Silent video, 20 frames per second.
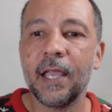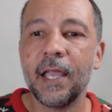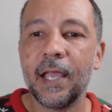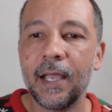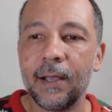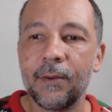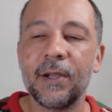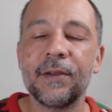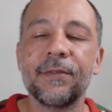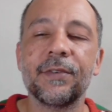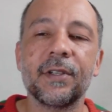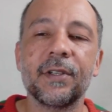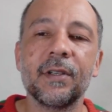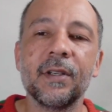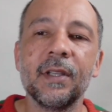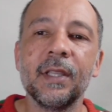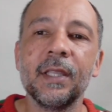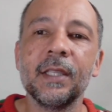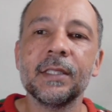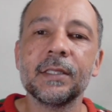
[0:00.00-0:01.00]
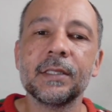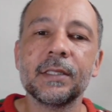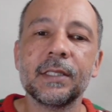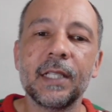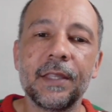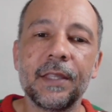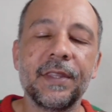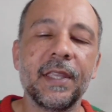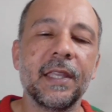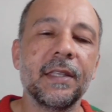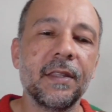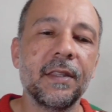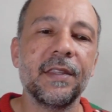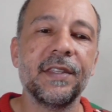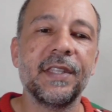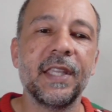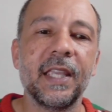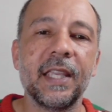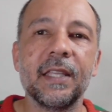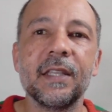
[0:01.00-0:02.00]
However, at the end of the
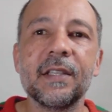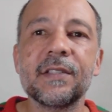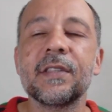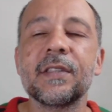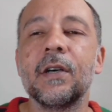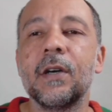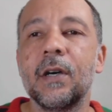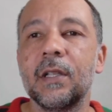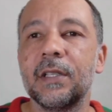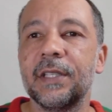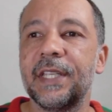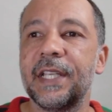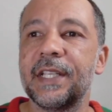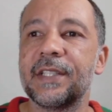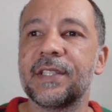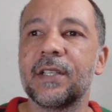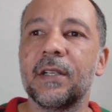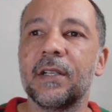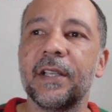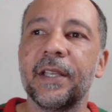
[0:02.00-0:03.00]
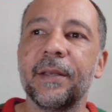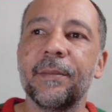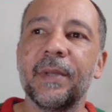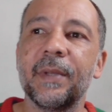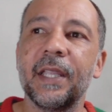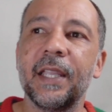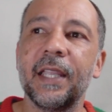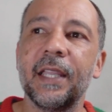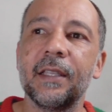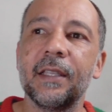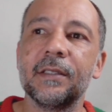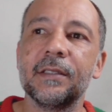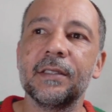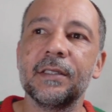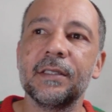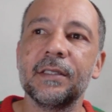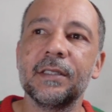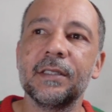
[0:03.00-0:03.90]
day, it is the holiday time, and